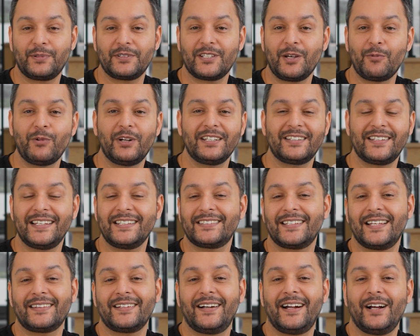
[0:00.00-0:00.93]
someone
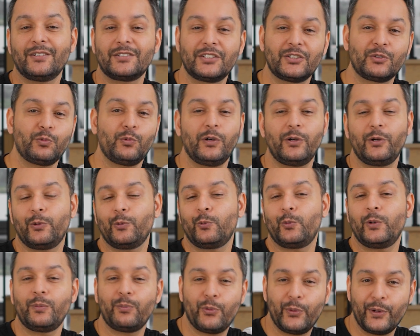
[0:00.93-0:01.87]
thinks that their house is worth
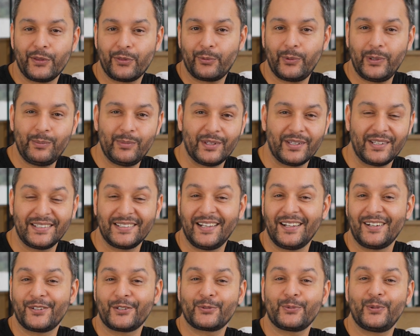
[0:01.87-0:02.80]
$1.3 million
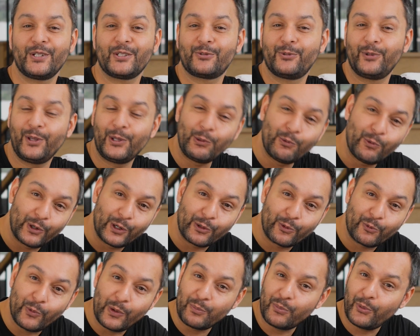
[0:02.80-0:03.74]
when it's really
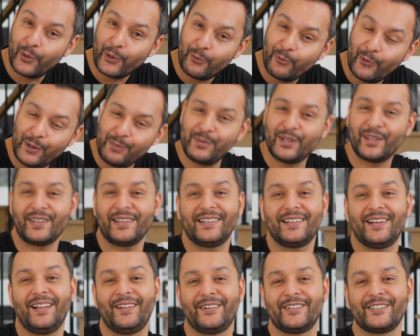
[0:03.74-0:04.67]
worth $1.1
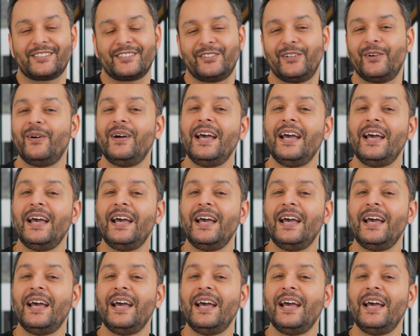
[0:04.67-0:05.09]
million. So